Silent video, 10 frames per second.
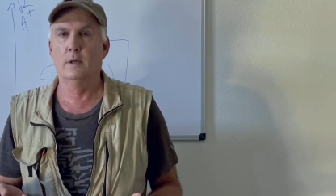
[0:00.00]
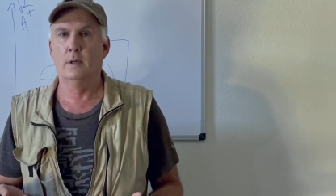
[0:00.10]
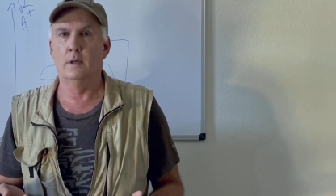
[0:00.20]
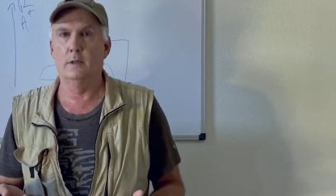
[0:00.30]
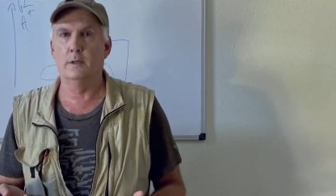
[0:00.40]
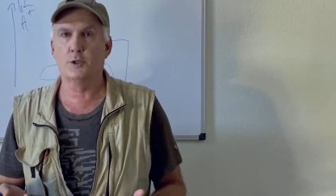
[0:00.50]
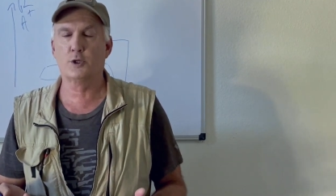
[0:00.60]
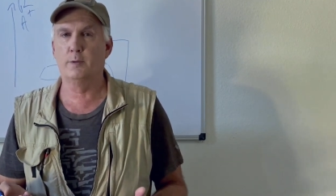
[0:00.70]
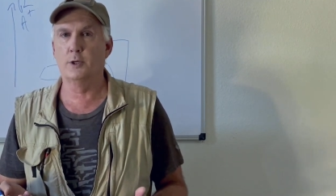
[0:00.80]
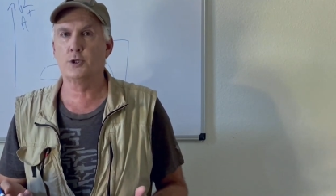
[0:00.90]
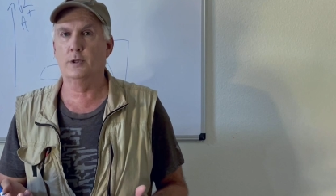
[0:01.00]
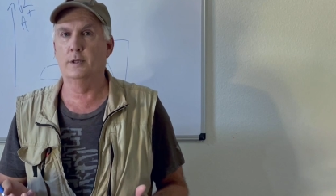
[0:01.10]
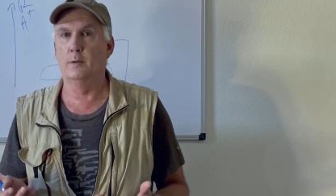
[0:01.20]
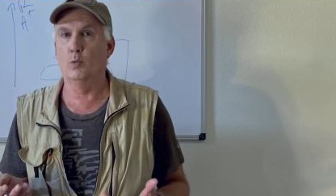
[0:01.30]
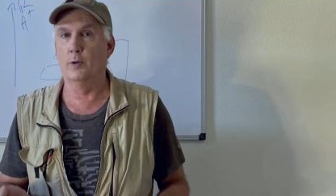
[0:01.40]
especially
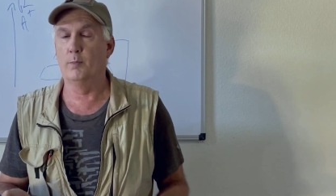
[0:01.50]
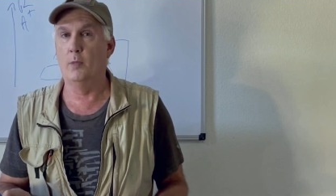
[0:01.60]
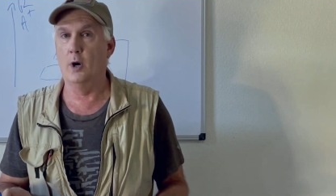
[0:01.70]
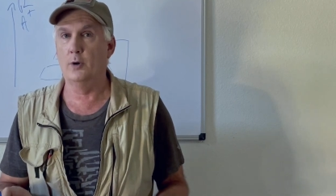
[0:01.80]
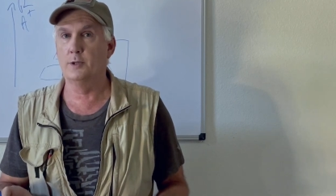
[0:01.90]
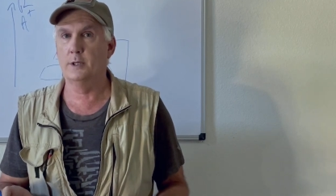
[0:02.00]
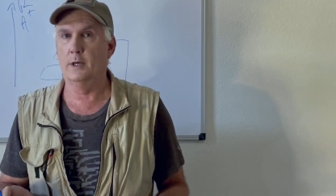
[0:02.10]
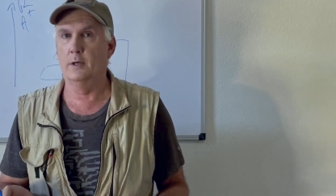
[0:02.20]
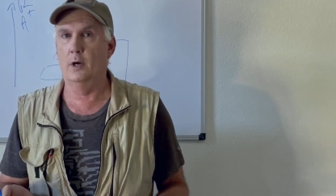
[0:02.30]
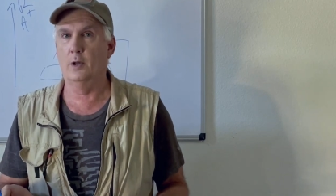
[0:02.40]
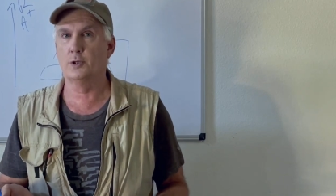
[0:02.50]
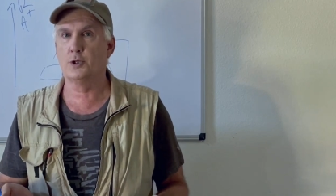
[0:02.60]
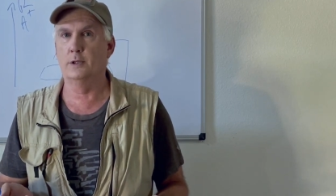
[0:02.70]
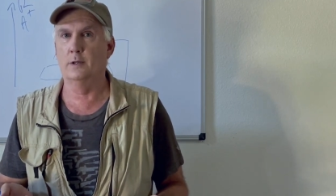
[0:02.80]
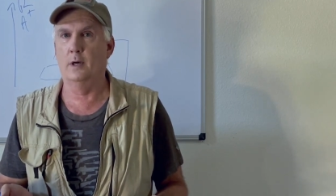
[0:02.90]
with modern
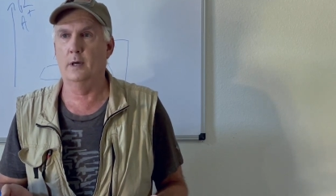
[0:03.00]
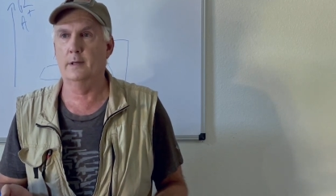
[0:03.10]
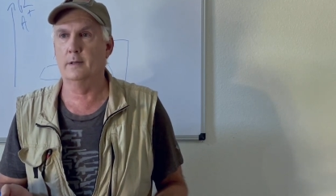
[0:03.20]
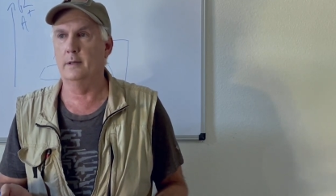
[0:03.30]
technology like